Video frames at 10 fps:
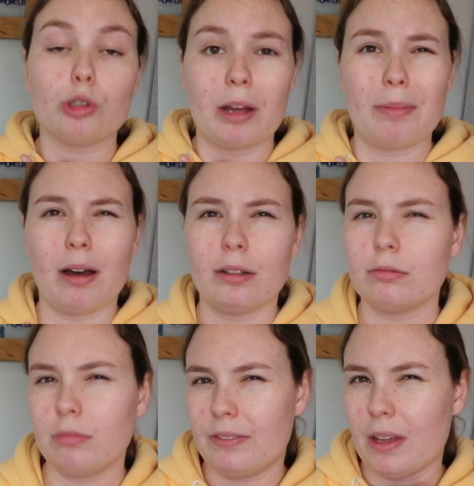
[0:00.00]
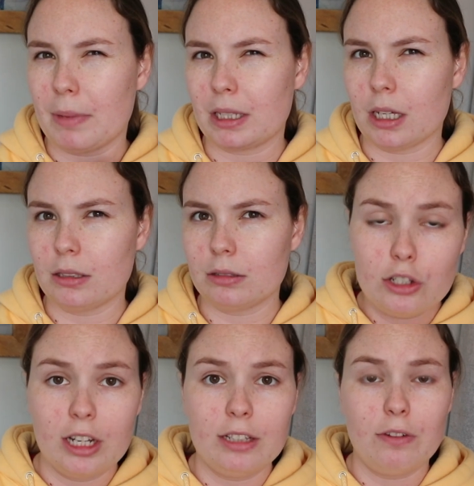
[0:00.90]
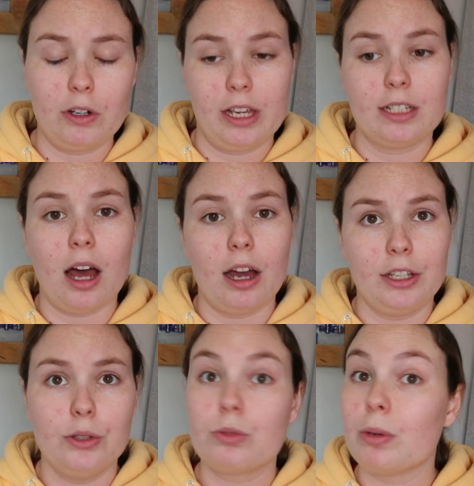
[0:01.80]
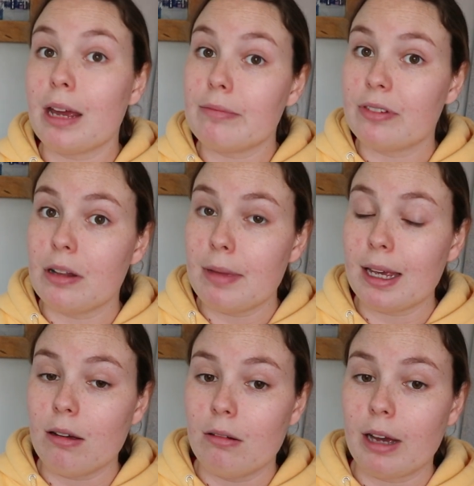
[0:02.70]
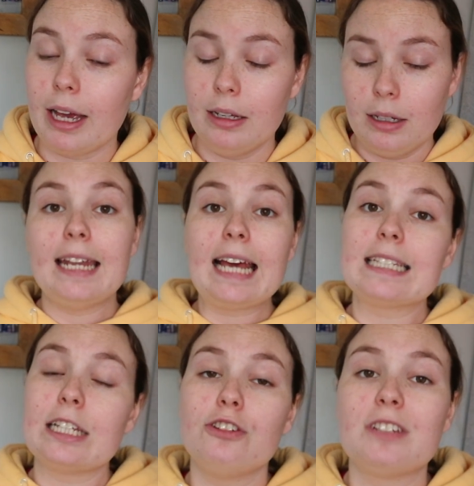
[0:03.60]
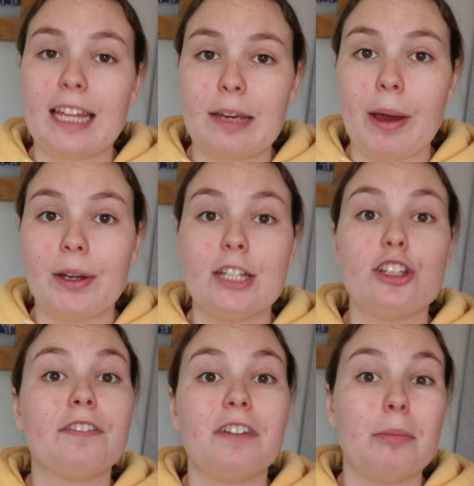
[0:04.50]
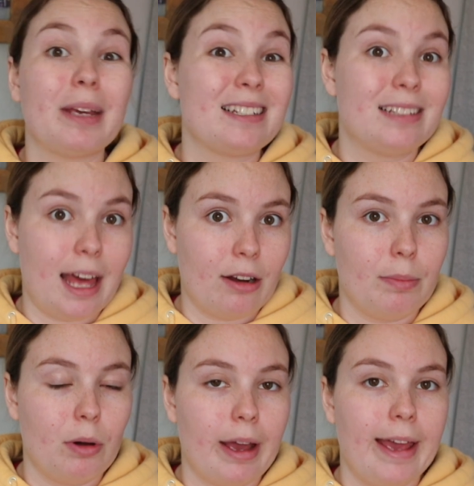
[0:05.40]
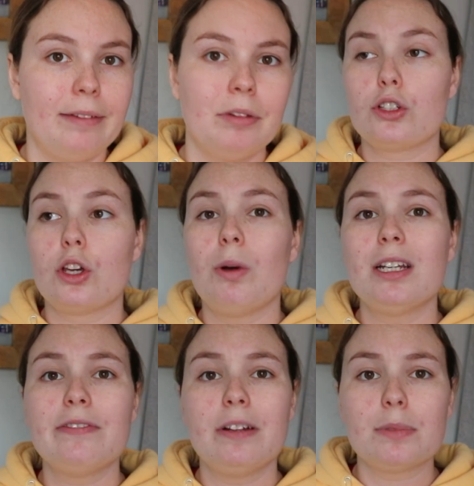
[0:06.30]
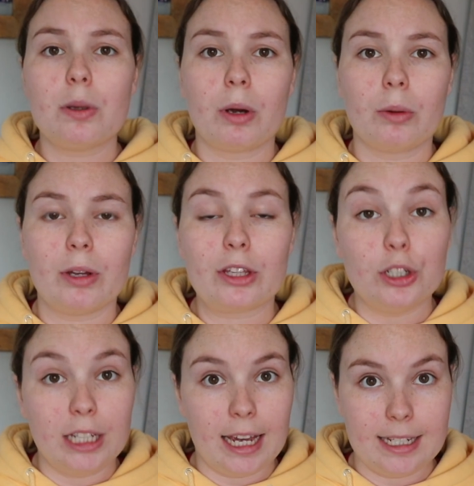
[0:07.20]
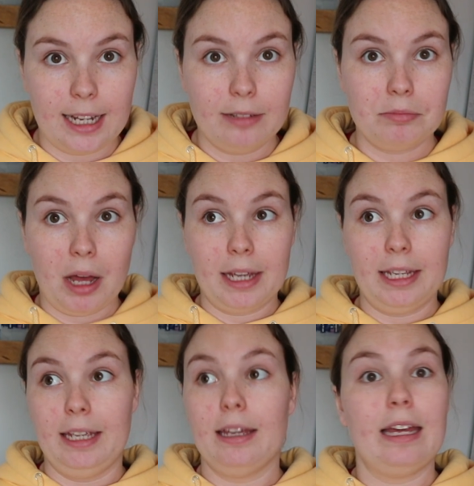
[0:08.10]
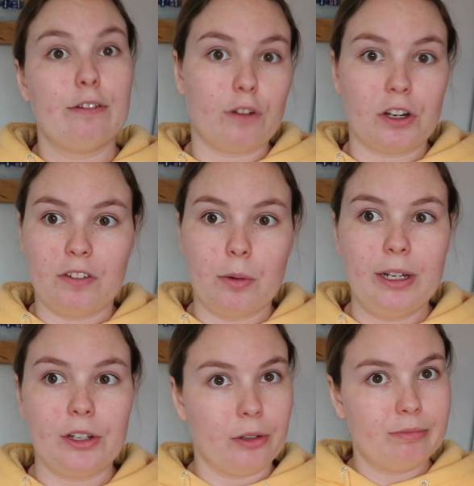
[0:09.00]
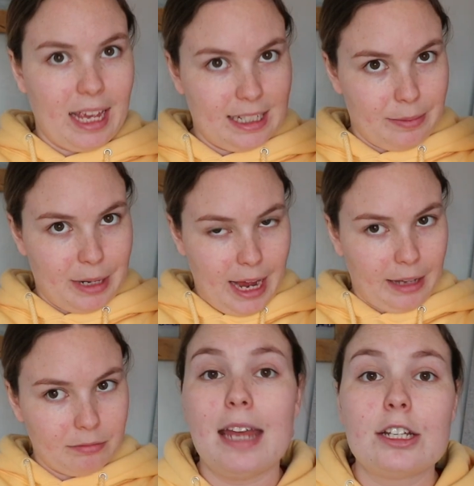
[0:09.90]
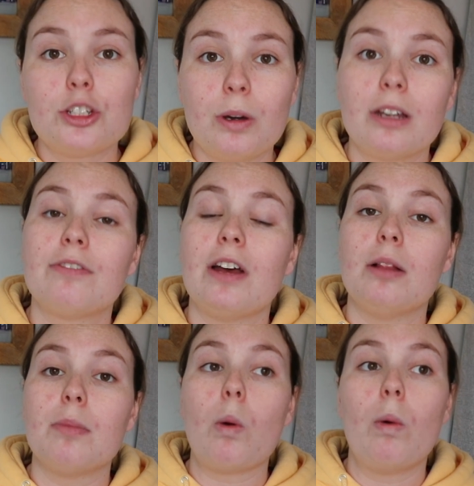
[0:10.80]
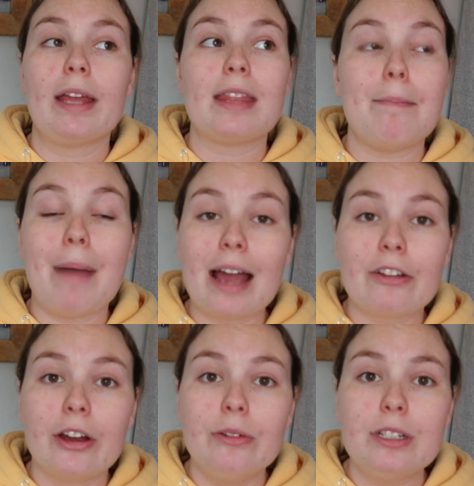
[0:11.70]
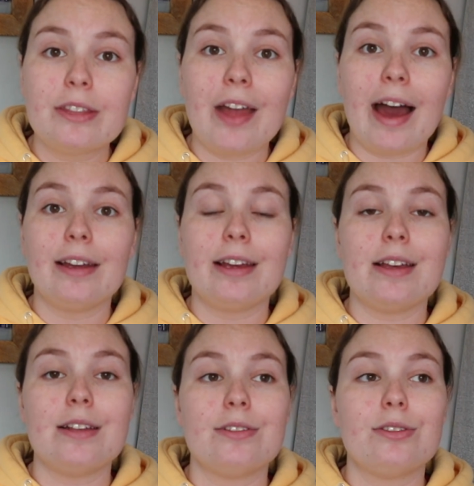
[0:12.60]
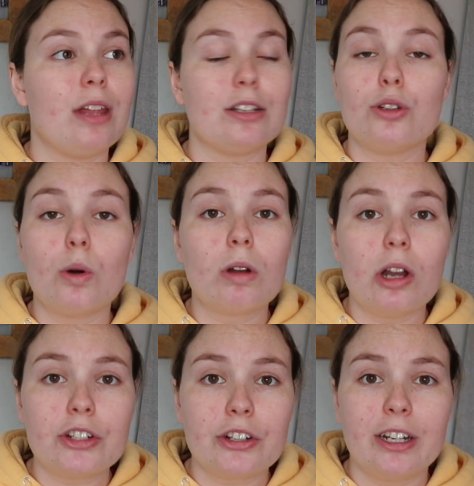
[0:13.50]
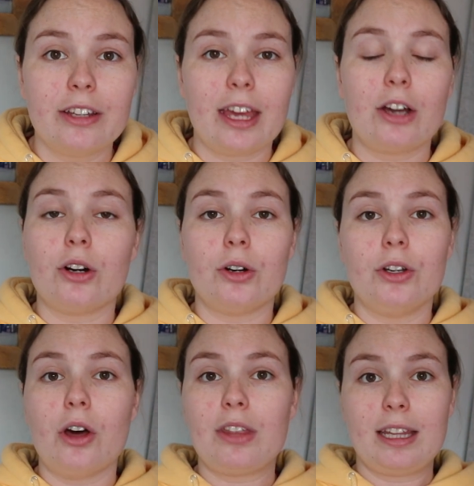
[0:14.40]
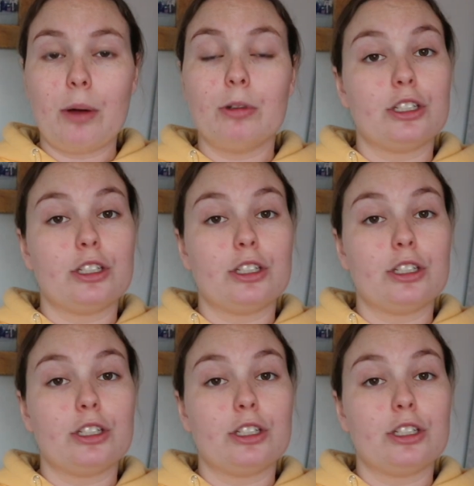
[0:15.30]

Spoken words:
tripod, if that makes sense. So they're the four things I use when I'm filming, okay? Next thing you have to think about is your filming setup, okay? So you want to film somewhere with good lighting, i.e. in front of a window, exhibit A. Next, you want to film with a background that is, there's no clutter or anything, or nothing that will